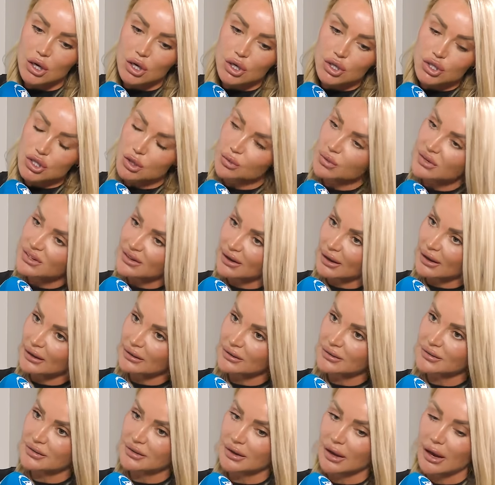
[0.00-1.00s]
So with
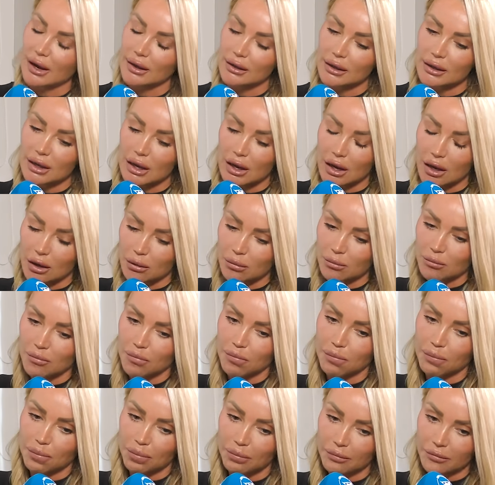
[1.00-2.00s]
it, I um
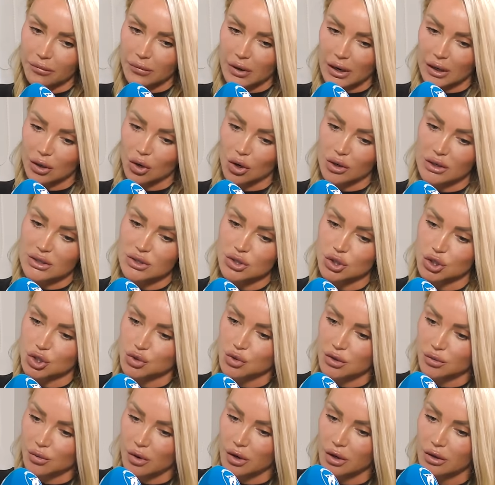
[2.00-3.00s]
I got in touch
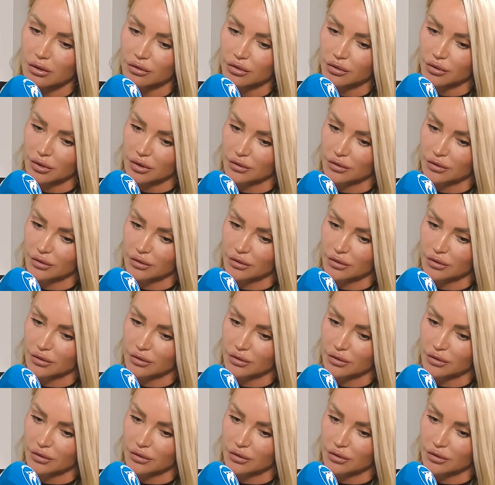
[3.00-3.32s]
with one of